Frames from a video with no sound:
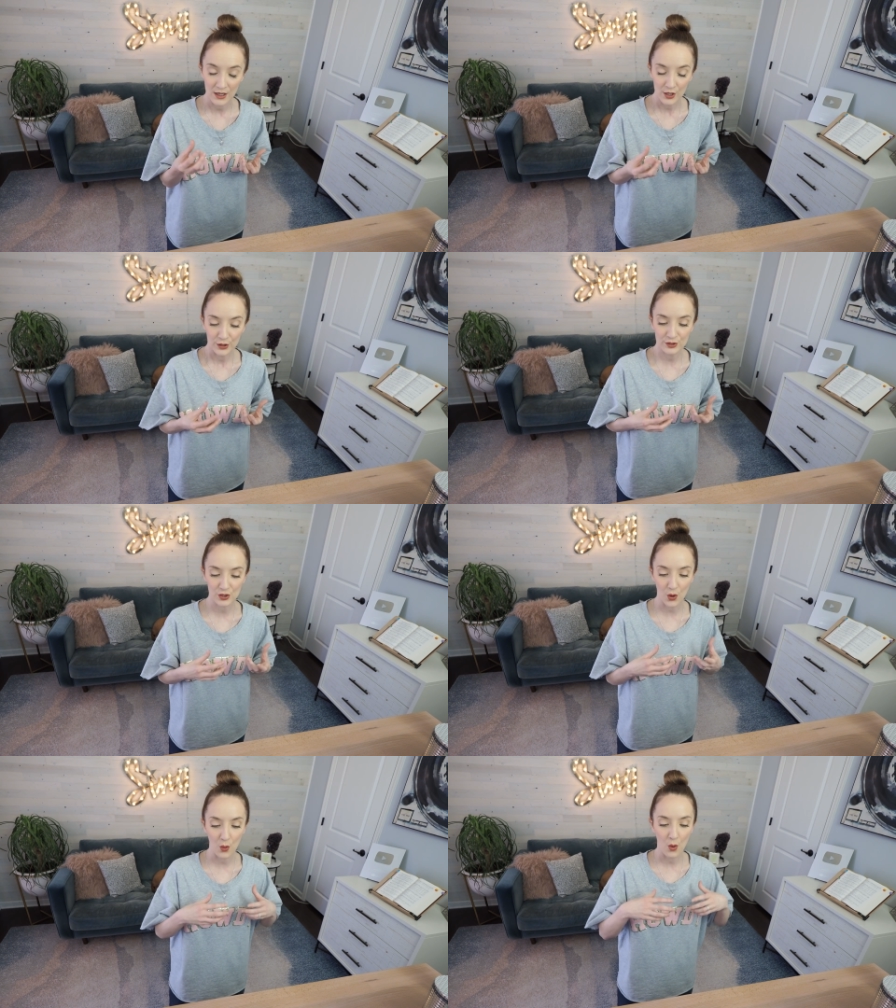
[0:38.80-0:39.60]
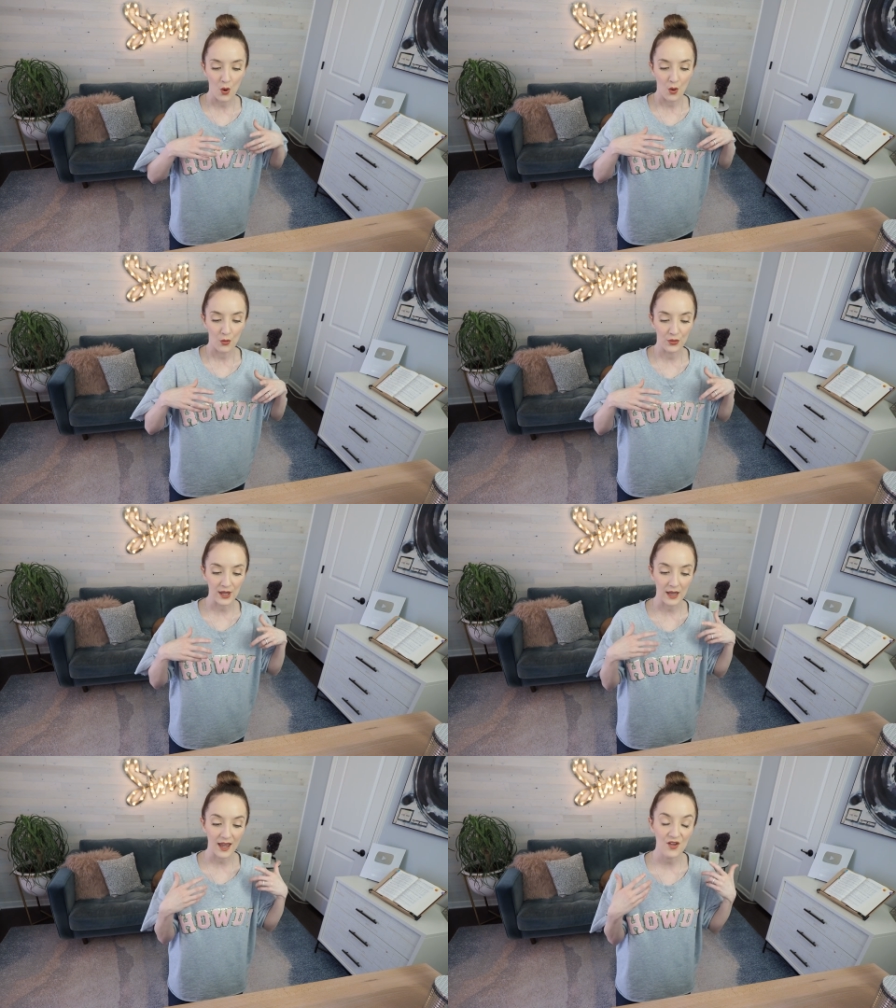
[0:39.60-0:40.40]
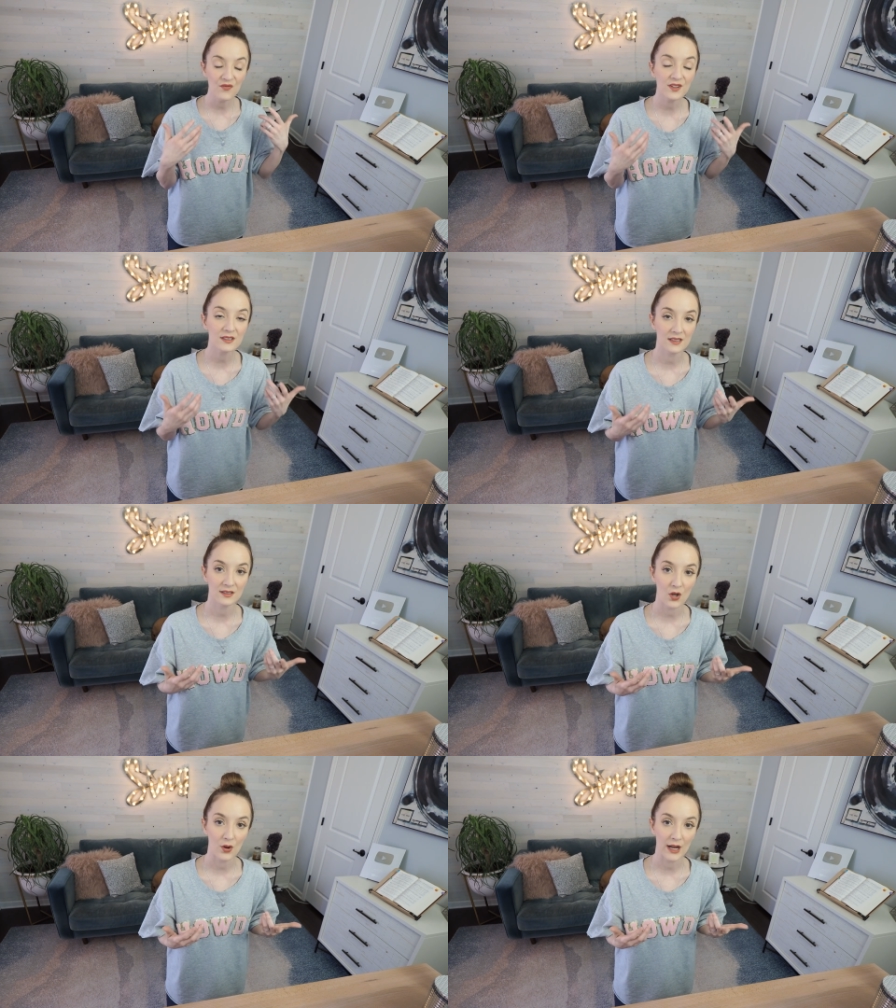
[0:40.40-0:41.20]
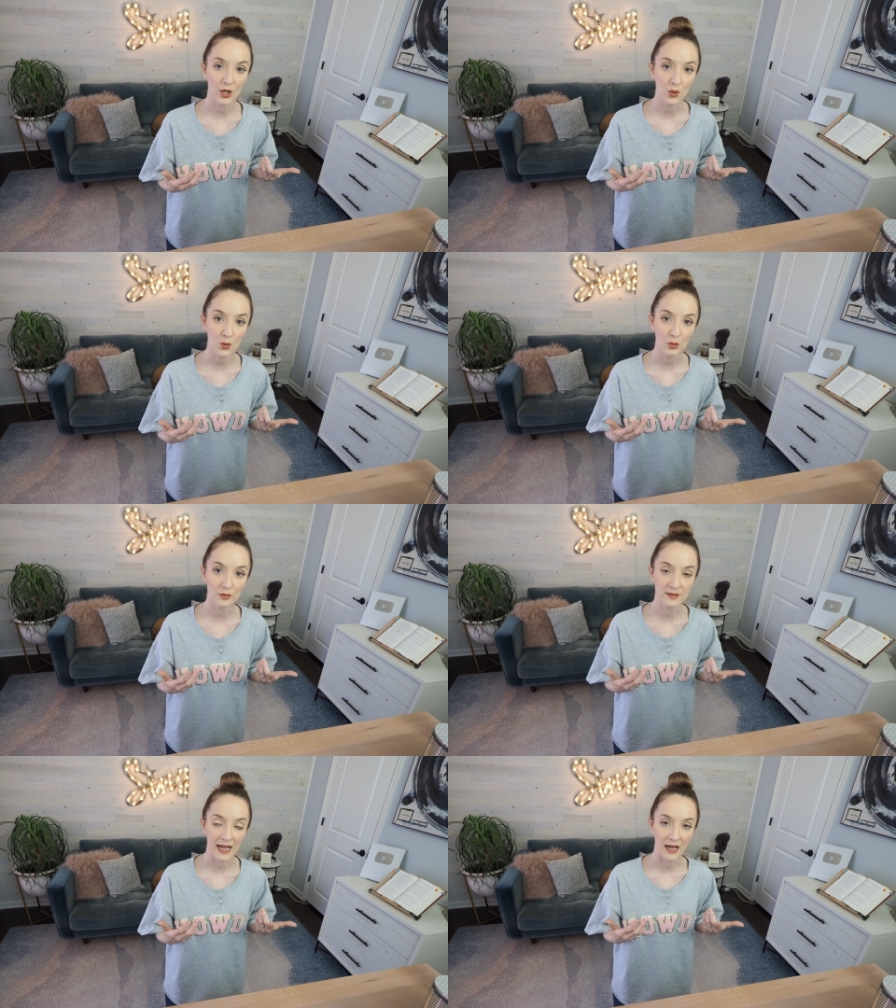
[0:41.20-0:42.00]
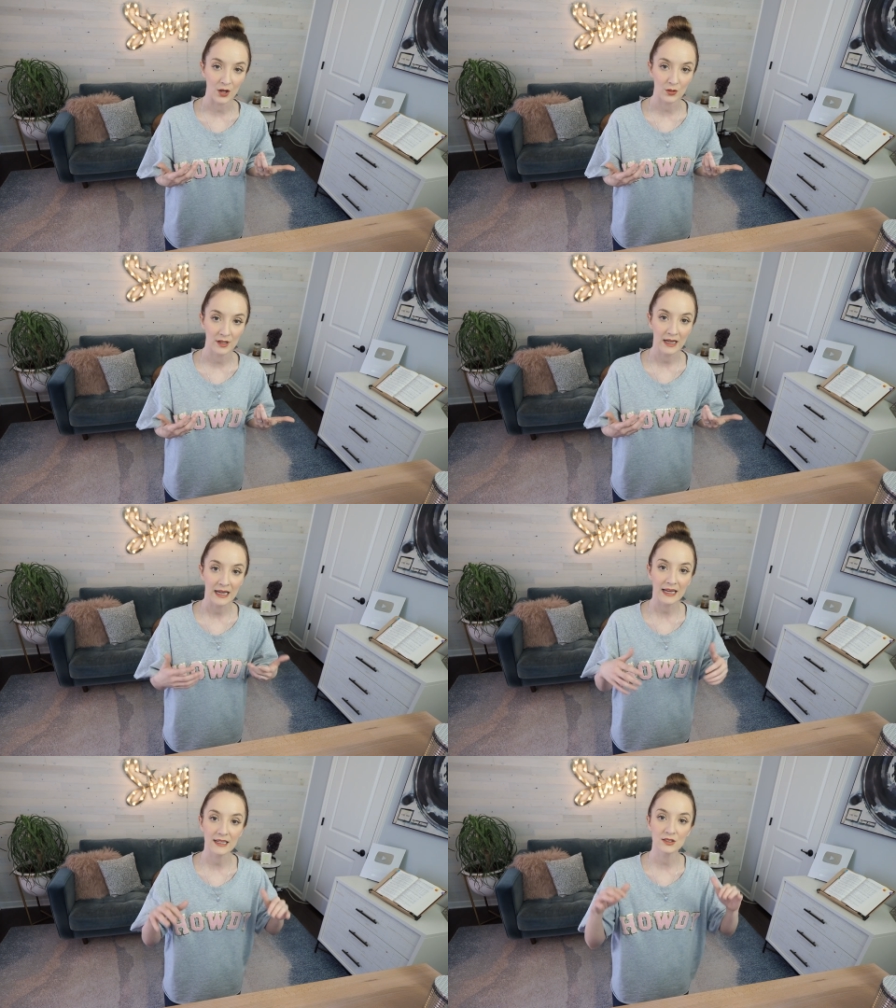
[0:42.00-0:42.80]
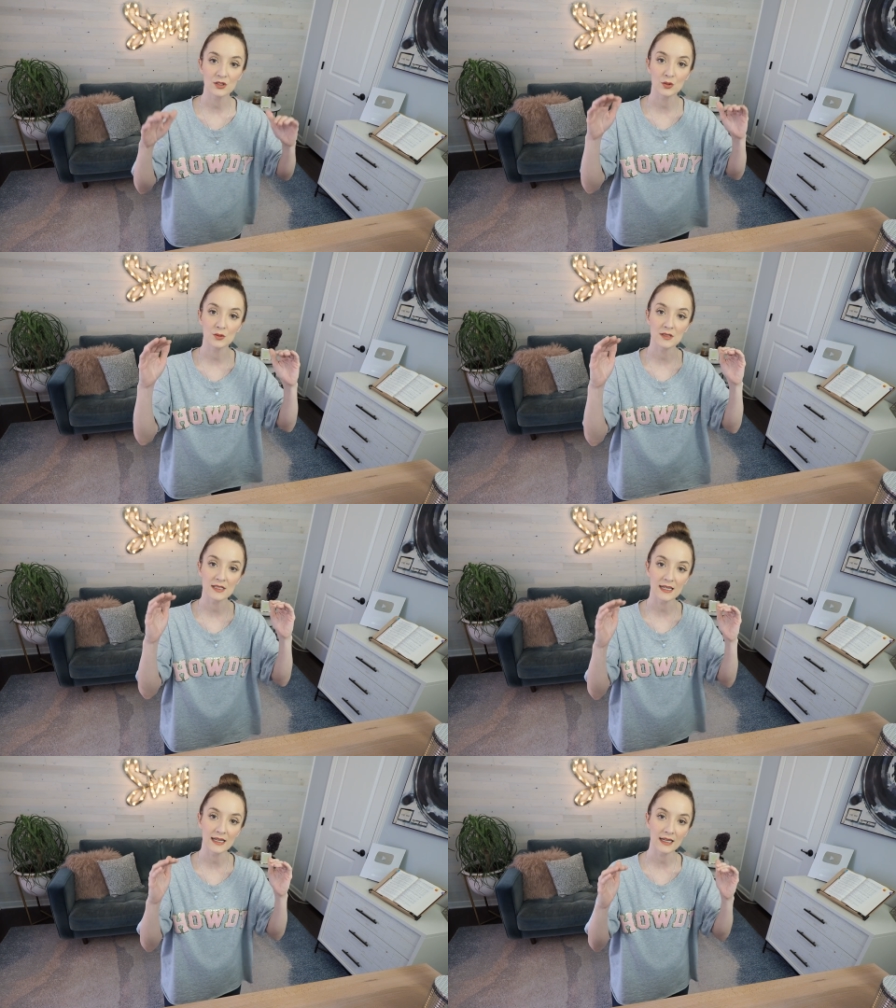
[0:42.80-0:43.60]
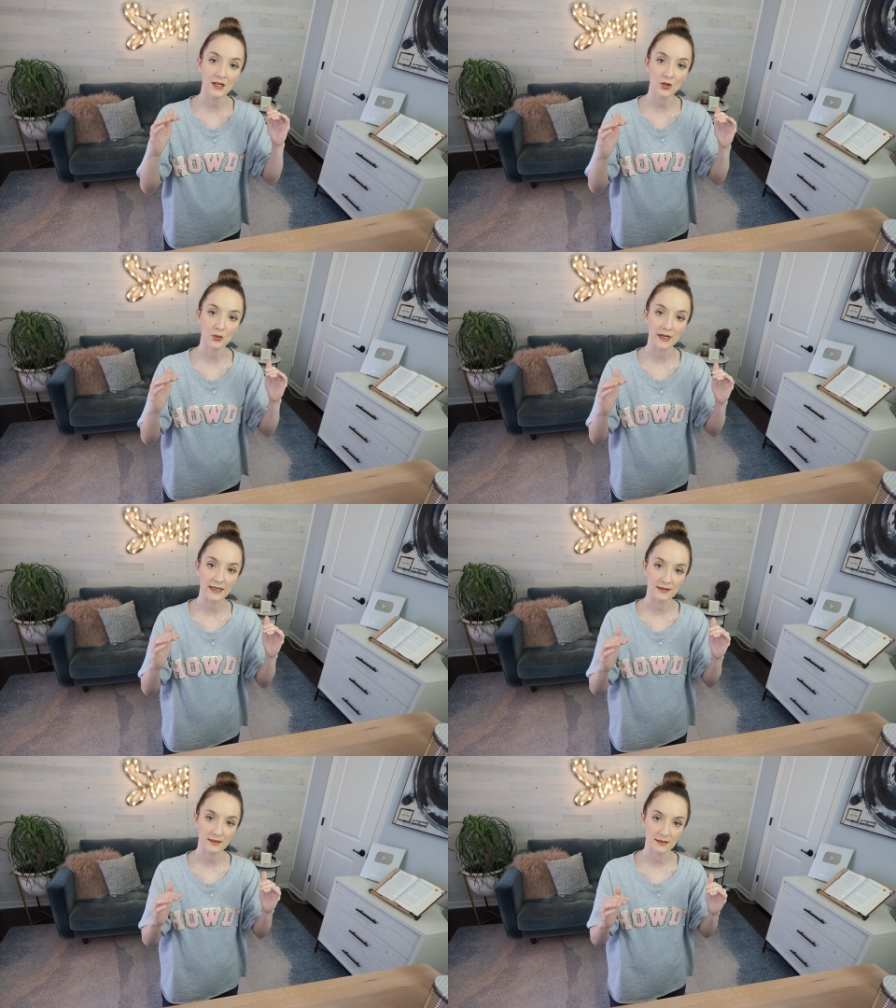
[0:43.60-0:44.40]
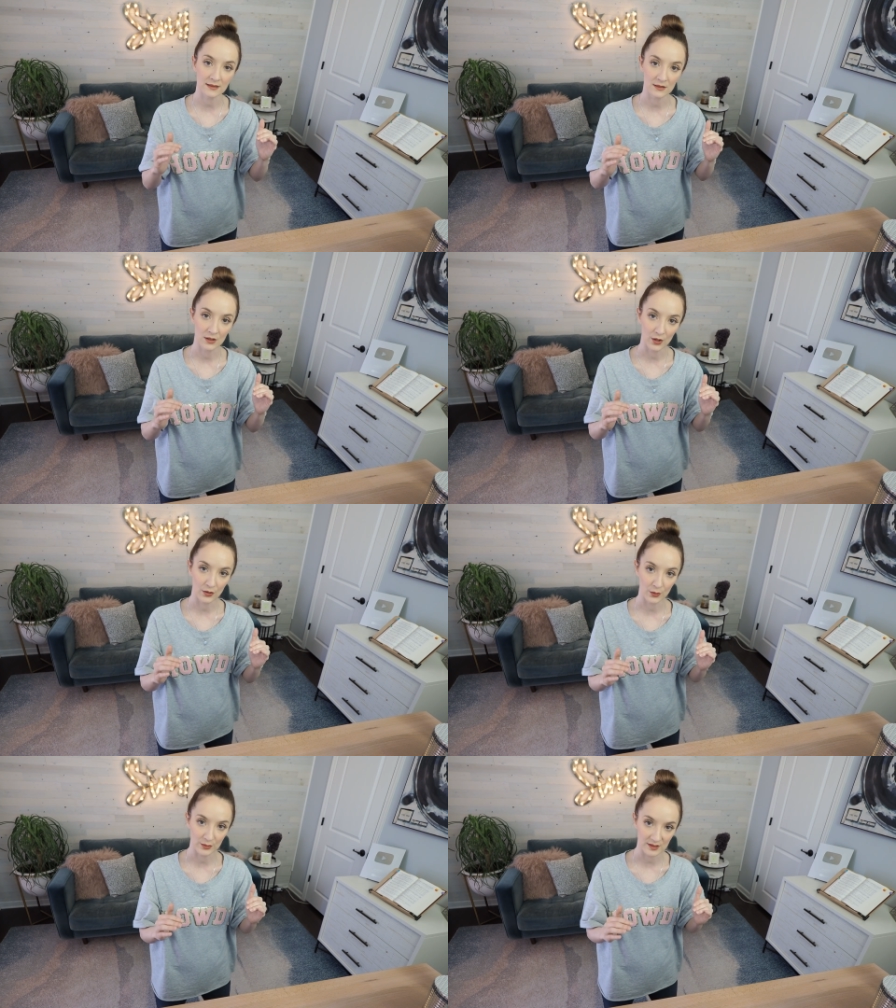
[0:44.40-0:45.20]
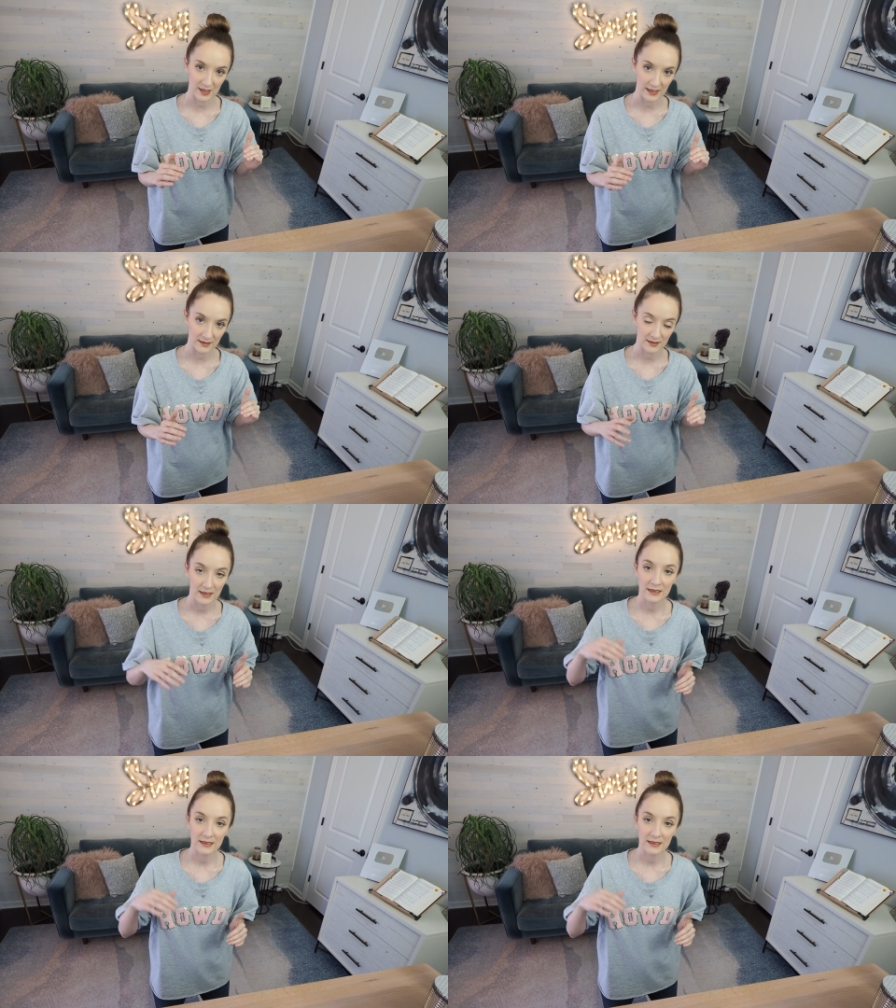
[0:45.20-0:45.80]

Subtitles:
So the emphasis on a cool down is to decrease those things.